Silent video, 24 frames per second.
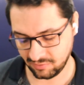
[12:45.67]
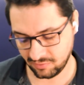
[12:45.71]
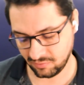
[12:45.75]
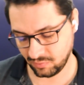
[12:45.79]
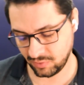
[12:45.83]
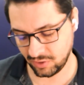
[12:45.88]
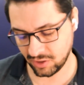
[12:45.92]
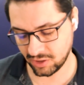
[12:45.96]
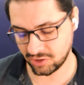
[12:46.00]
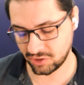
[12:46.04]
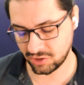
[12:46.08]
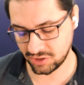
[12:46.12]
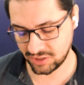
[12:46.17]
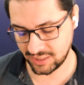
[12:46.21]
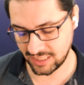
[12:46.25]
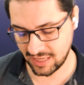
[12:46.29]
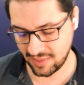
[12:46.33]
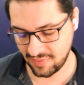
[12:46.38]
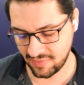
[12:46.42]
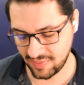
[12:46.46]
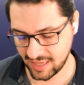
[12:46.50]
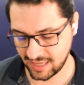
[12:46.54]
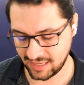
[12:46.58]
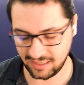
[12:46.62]
We
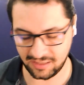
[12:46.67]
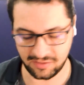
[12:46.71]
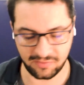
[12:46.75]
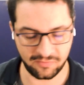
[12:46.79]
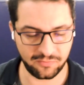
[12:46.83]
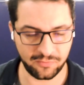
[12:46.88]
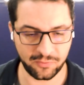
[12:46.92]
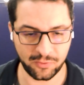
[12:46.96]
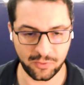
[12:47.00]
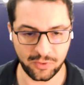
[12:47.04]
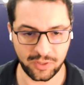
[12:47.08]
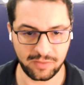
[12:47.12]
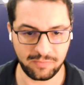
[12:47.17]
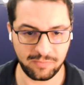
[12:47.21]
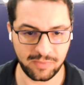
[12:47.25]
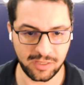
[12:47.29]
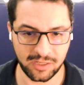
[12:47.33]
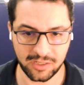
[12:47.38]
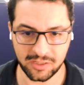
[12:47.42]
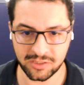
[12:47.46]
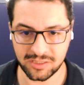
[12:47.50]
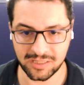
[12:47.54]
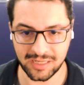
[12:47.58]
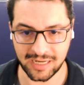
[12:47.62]
understand that in 40
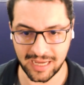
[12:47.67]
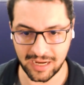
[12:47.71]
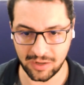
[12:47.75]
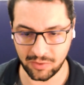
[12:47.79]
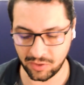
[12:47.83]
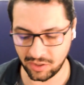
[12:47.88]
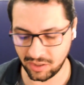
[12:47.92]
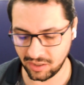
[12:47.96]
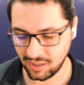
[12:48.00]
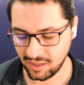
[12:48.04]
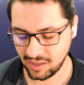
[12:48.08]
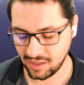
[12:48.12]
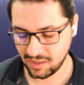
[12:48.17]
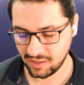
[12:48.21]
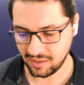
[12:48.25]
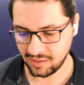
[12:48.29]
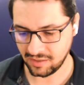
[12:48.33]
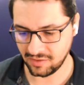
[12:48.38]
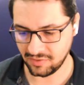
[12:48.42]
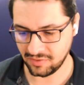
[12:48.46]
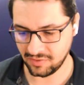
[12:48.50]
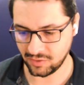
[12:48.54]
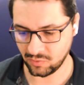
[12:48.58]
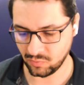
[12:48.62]
minutes, an hour
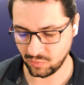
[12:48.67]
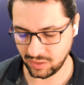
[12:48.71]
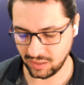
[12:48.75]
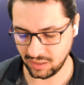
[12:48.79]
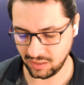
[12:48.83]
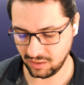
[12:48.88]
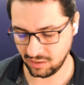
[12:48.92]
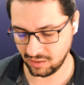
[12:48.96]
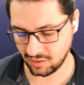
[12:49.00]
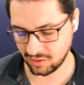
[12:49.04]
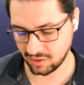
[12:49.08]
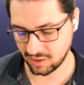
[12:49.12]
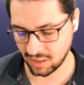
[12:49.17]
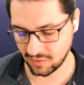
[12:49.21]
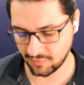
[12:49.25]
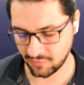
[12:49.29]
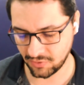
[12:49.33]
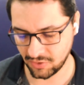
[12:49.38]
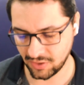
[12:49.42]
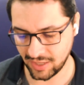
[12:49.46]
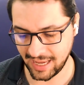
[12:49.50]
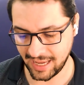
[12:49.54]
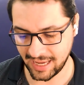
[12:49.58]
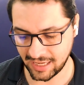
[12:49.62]
that we
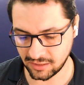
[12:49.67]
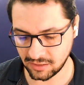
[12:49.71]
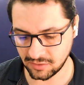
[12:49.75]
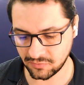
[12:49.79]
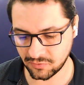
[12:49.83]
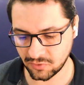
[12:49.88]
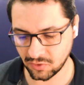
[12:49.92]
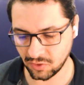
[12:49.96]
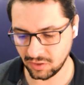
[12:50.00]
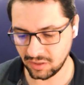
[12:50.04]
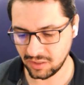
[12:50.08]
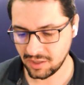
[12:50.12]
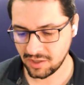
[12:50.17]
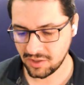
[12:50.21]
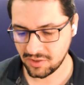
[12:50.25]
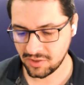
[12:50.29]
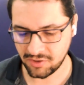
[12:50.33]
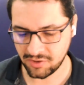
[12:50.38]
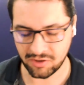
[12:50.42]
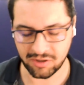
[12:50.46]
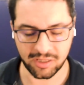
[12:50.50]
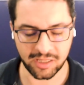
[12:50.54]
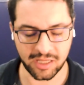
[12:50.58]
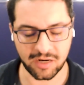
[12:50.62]
cover the handoff call,
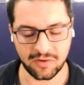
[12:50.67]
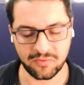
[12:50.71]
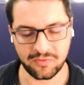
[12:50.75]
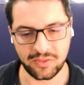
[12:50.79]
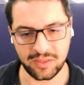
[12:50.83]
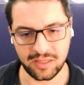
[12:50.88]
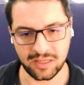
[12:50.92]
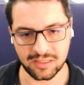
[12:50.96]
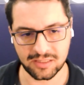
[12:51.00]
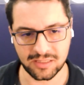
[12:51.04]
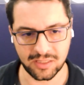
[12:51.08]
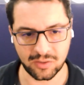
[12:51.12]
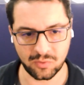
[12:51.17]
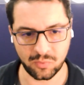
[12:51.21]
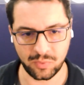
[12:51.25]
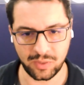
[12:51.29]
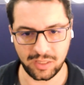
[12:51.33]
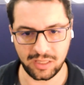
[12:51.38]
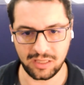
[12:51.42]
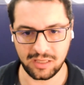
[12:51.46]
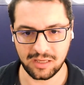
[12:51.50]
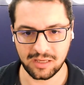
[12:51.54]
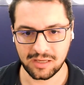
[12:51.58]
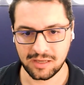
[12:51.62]
there are a lot of things that
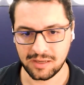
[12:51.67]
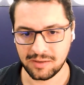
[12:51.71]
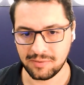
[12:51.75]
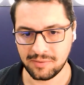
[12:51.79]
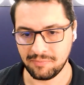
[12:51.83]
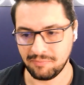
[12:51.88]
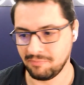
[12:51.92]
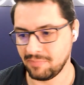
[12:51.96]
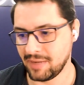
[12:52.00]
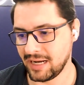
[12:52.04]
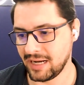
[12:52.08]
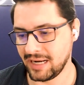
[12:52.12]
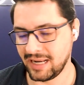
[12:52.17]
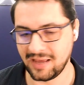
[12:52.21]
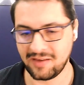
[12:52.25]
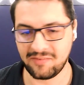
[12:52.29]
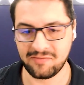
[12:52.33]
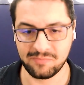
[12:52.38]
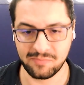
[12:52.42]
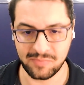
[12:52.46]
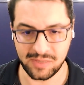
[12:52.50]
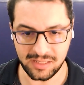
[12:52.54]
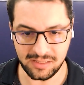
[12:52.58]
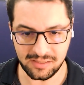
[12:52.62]
we might have
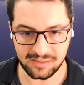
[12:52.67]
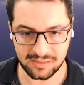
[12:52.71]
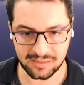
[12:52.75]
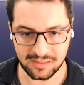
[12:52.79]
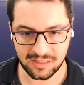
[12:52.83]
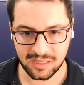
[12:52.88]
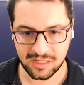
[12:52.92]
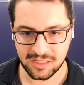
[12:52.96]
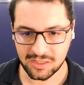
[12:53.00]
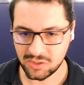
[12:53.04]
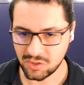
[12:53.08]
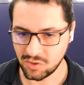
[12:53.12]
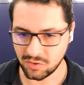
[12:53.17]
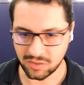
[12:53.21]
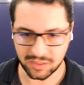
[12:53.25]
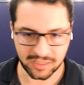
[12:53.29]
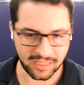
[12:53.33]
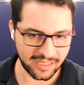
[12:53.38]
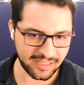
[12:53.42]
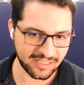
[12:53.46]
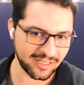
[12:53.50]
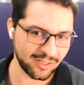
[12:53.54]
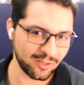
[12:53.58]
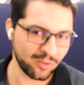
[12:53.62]
missed. So
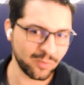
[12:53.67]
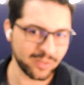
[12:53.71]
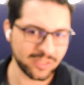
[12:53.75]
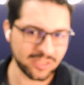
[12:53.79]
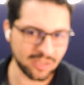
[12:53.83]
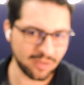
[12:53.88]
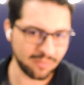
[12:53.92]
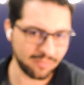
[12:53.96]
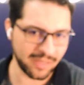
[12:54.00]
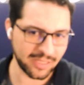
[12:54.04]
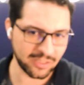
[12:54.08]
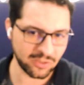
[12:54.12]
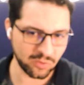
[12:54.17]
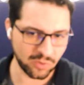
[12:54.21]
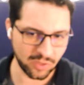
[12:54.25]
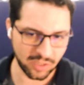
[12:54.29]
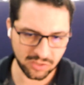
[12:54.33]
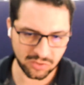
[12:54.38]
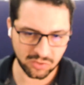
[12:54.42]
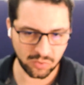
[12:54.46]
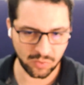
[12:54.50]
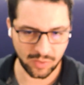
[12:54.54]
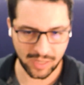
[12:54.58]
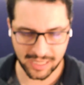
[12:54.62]
clients can always come back to
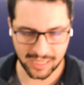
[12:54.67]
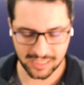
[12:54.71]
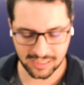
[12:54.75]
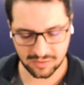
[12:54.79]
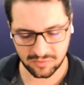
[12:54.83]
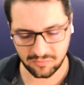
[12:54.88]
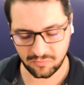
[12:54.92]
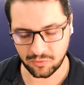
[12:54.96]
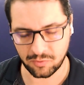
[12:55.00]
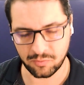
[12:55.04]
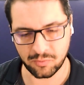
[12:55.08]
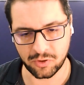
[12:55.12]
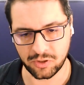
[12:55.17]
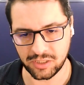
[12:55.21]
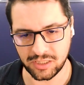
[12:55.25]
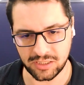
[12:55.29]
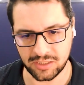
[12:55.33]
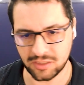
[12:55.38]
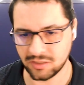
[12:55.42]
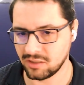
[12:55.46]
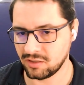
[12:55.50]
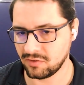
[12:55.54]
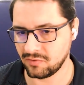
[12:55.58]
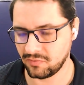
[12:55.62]
us to ask for more
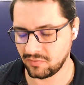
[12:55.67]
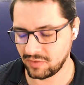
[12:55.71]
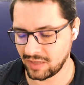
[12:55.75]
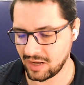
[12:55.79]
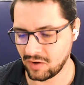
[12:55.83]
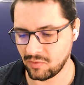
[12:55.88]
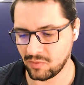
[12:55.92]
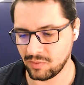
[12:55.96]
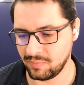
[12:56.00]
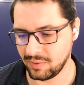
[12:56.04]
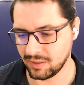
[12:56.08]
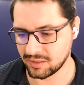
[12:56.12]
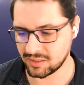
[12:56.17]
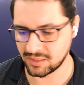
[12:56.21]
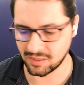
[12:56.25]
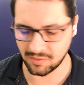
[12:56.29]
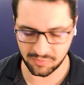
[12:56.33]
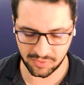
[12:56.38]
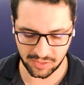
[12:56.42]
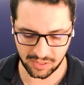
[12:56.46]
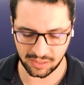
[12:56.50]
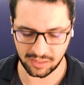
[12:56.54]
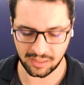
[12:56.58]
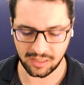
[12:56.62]
detail of how we build
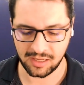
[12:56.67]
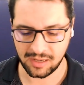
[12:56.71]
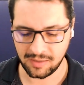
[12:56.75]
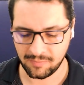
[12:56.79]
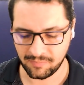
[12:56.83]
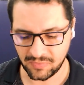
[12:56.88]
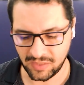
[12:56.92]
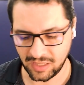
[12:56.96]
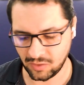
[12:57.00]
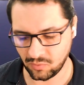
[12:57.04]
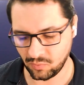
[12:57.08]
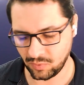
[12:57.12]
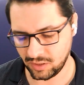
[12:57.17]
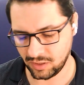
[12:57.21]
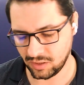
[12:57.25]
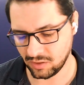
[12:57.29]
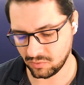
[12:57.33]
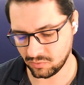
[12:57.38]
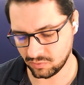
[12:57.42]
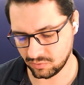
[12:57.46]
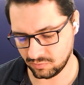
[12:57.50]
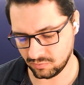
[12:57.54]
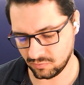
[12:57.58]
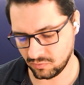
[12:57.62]
something, and we
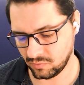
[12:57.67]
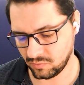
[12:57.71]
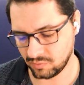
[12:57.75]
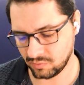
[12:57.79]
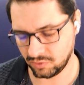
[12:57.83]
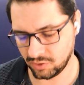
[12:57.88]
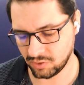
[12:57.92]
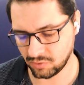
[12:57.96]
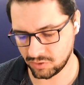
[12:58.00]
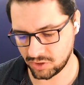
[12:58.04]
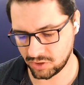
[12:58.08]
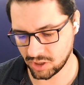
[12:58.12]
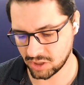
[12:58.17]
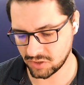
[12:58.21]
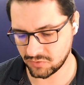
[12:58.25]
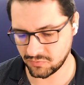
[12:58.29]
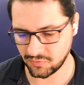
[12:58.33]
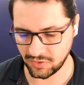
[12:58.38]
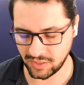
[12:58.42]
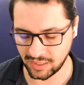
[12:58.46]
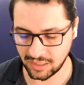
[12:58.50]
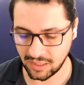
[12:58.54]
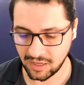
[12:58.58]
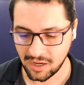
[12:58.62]
don't charge for
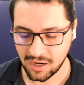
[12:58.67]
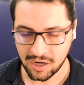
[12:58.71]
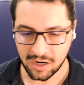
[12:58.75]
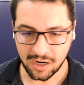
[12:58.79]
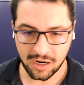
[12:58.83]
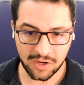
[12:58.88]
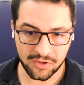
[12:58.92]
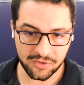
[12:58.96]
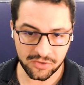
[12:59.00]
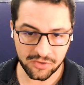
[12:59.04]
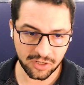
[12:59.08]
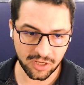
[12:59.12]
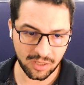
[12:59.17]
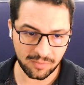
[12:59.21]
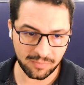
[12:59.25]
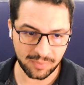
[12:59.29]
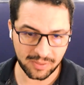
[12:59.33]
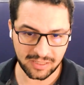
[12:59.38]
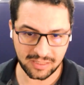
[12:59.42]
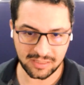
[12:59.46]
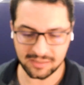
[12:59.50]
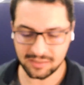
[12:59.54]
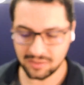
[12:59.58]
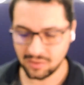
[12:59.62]
that. Other
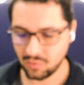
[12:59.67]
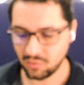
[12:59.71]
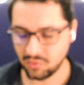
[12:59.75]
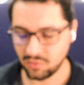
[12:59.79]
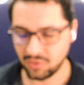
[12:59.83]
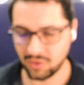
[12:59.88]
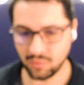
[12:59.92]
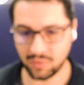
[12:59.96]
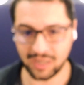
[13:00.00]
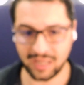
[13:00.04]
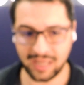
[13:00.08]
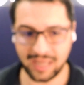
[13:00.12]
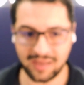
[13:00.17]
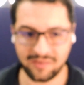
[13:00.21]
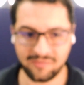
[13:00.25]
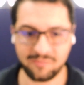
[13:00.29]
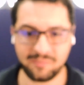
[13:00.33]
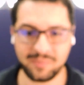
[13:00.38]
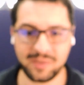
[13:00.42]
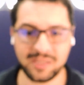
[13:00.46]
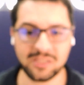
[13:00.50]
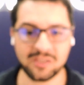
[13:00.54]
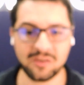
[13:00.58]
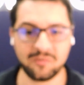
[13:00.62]
companies, they want to have
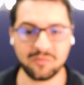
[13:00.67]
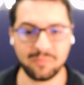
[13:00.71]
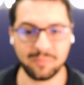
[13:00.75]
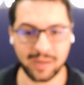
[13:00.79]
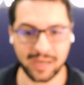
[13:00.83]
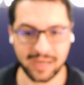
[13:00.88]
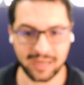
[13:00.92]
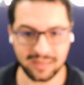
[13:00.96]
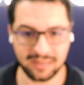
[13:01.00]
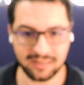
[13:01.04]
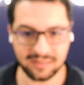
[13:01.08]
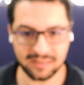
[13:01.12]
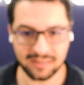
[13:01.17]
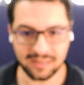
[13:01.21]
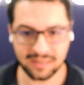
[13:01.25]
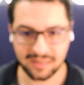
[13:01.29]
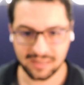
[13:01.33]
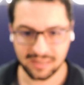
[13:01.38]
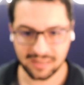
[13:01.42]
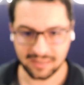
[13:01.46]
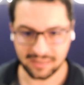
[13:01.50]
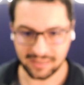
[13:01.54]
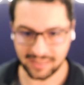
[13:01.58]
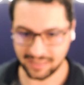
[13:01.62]
peace of mind.
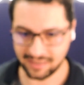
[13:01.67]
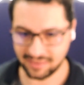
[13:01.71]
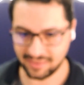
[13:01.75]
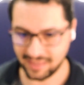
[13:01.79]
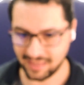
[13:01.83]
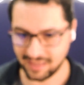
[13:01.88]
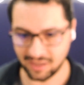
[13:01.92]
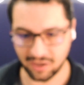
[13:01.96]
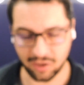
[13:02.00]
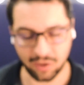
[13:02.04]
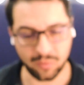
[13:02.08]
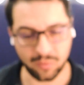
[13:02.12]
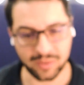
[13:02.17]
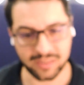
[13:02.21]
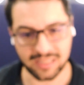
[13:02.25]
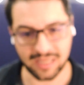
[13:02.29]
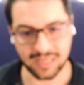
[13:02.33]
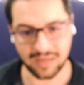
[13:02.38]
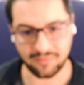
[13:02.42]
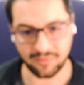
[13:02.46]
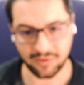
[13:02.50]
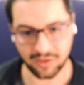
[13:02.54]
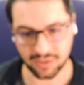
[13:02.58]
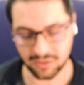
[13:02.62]
Like, they can always
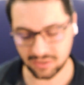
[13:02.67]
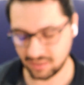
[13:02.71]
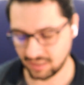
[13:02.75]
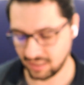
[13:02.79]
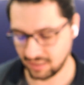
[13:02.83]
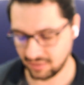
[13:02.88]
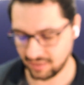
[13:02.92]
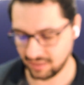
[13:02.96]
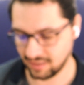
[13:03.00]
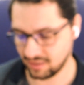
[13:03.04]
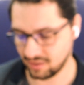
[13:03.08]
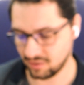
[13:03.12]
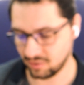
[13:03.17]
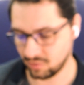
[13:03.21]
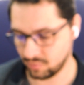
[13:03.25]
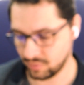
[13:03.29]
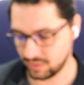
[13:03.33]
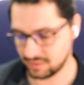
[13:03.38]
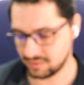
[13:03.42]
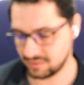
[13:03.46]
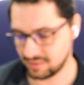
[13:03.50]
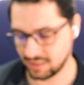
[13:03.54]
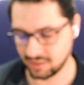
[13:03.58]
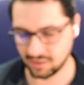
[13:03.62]
have us and they can
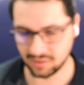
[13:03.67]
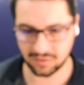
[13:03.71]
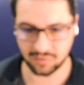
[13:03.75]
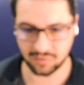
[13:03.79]
always send us a